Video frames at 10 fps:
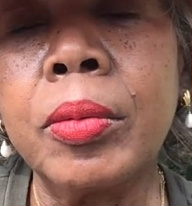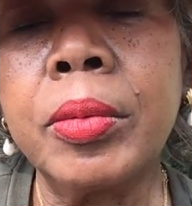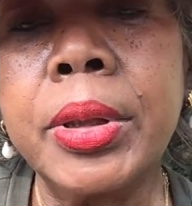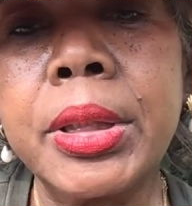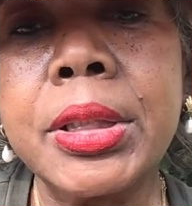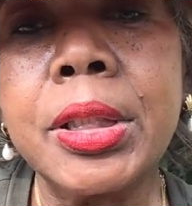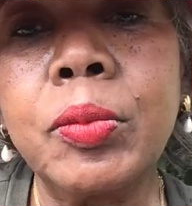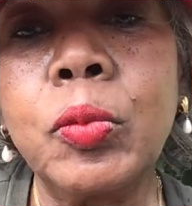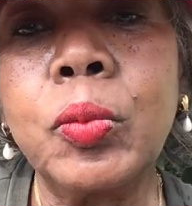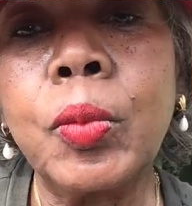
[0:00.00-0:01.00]
what is
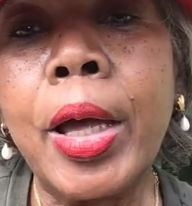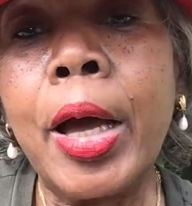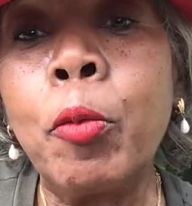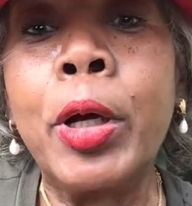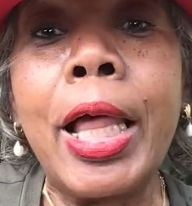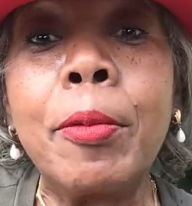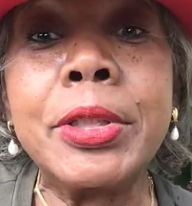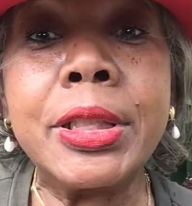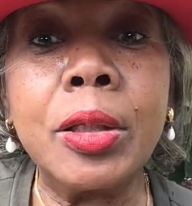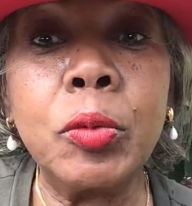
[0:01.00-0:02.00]
it? Well, I
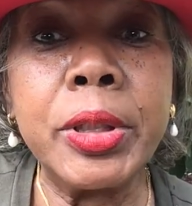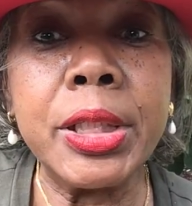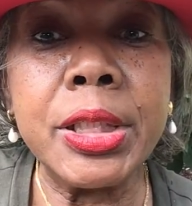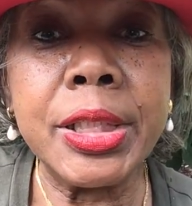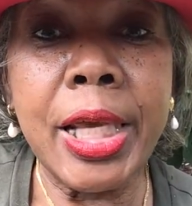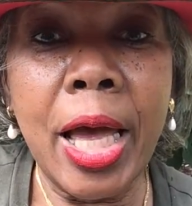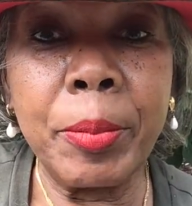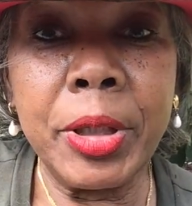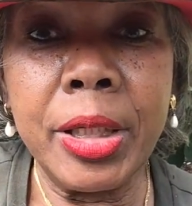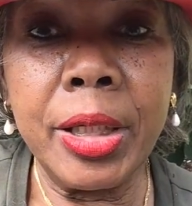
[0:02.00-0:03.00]
was dealing with
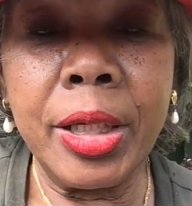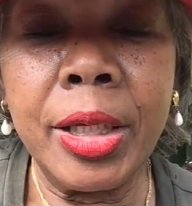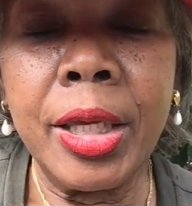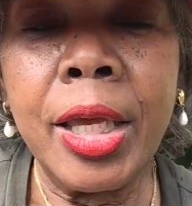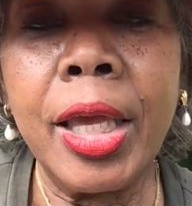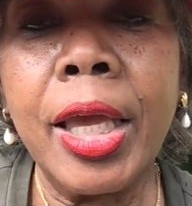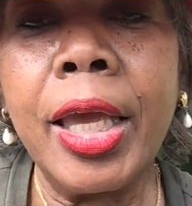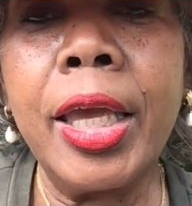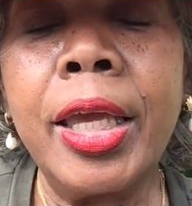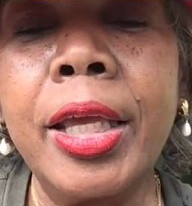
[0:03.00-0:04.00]
insomnia,
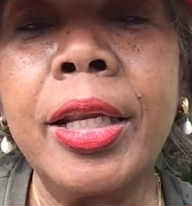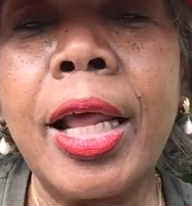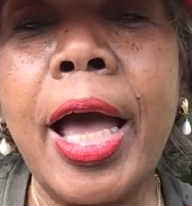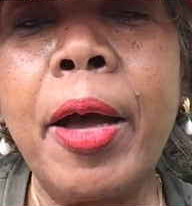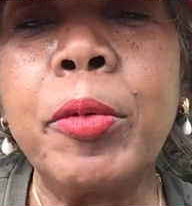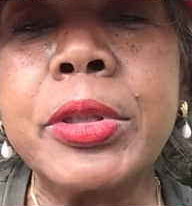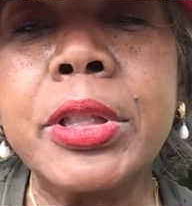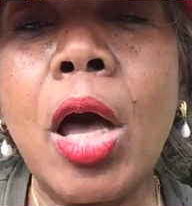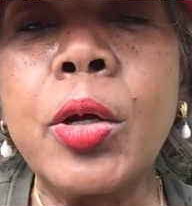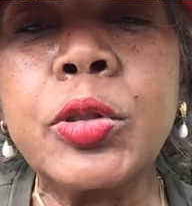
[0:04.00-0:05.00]
and I
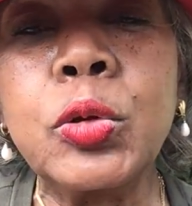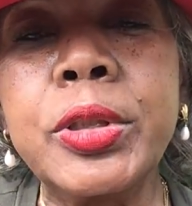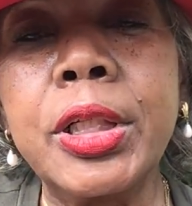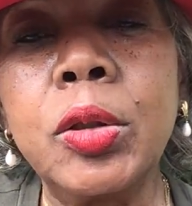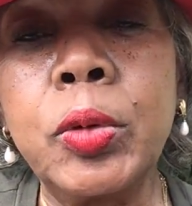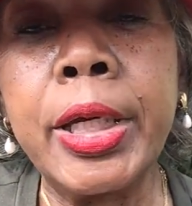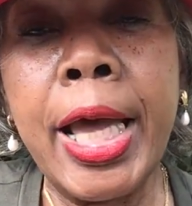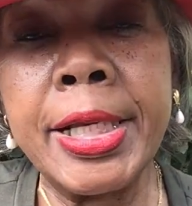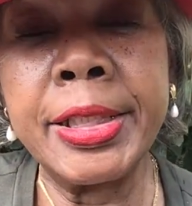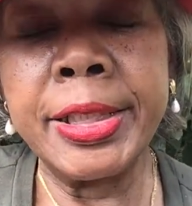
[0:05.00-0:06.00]
was also dealing with
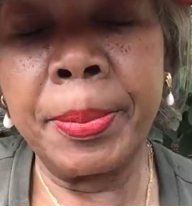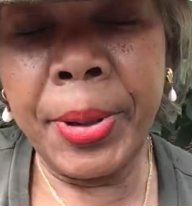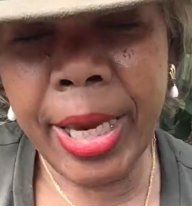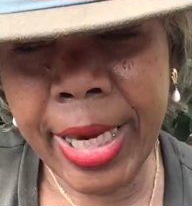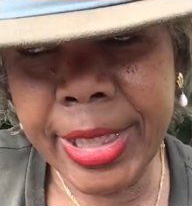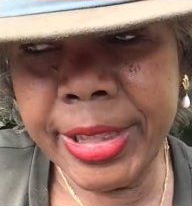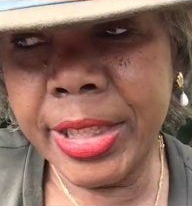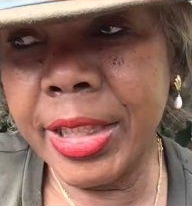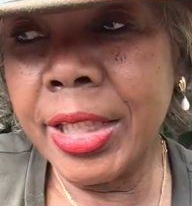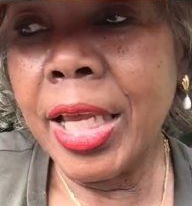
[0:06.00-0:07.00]

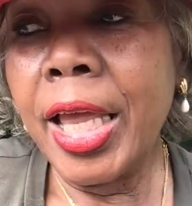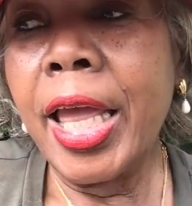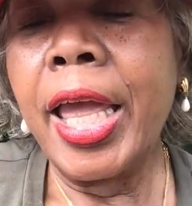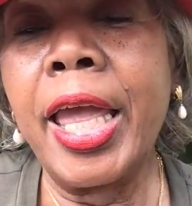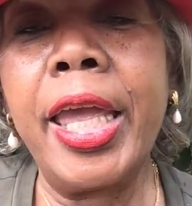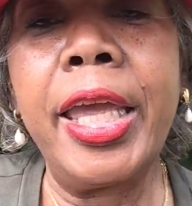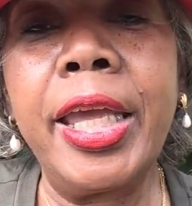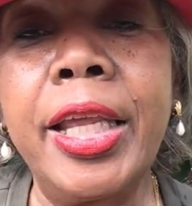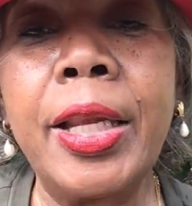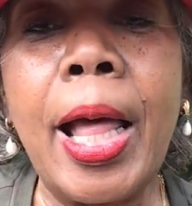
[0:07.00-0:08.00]
constipation
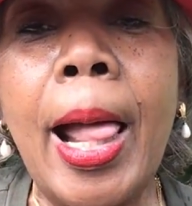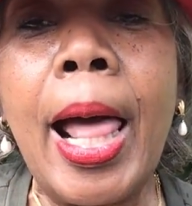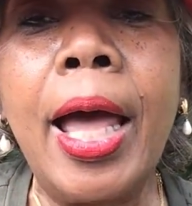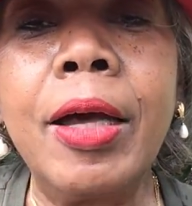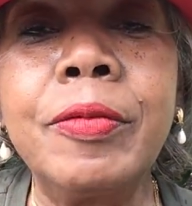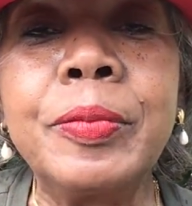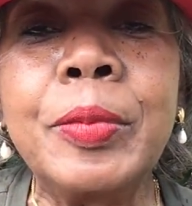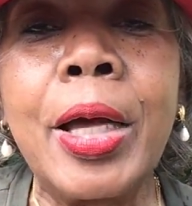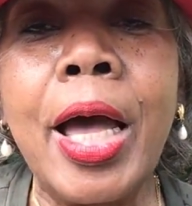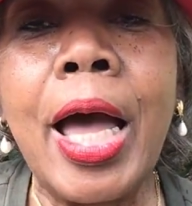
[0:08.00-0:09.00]
and
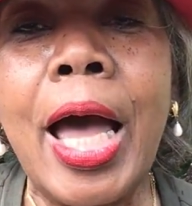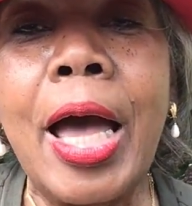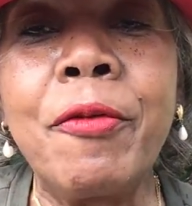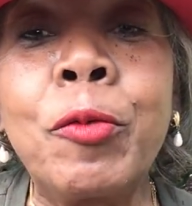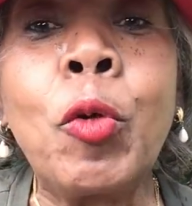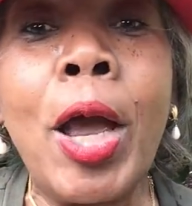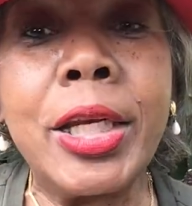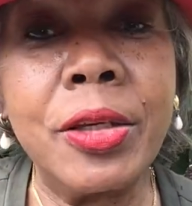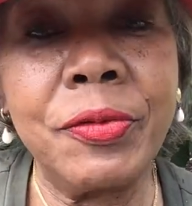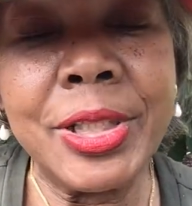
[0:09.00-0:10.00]

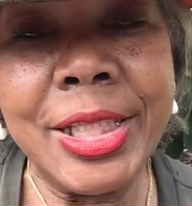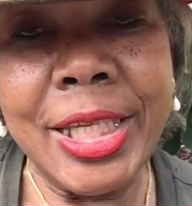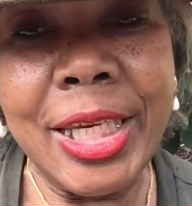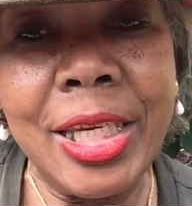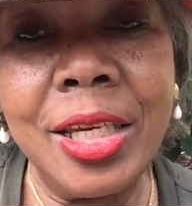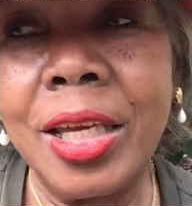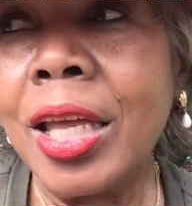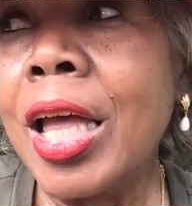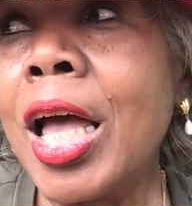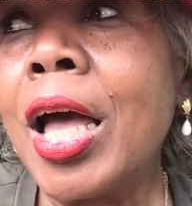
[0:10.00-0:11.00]
chronic fatigue.
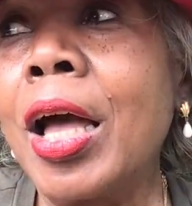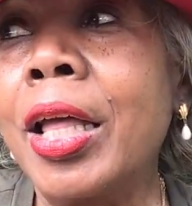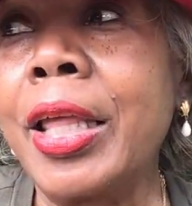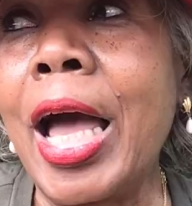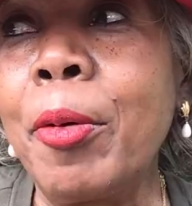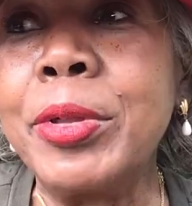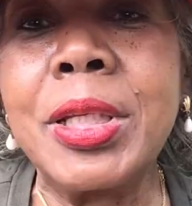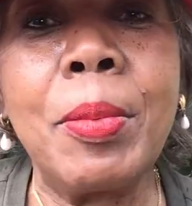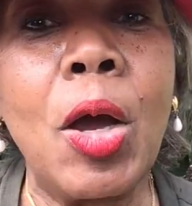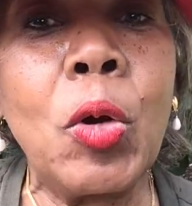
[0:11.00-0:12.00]
I was
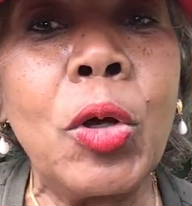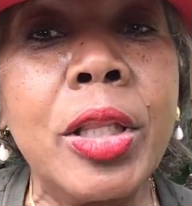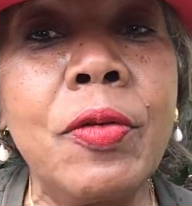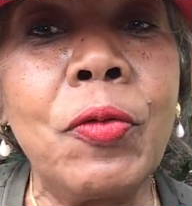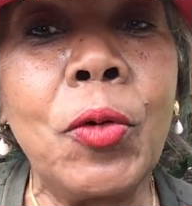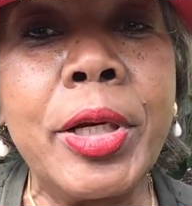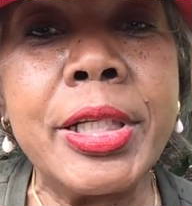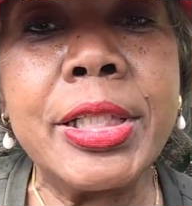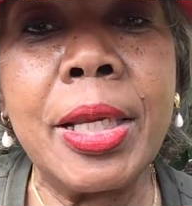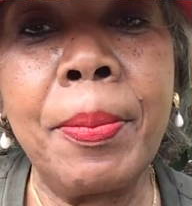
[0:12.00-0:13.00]
in my early
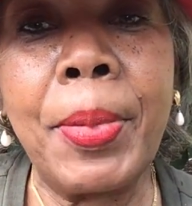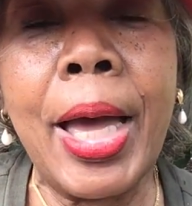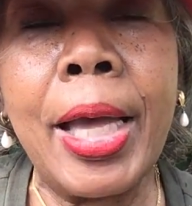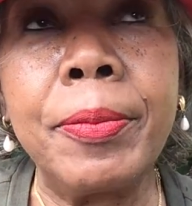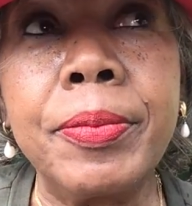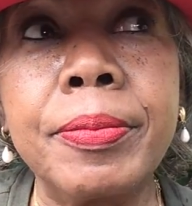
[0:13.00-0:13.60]
40s, and by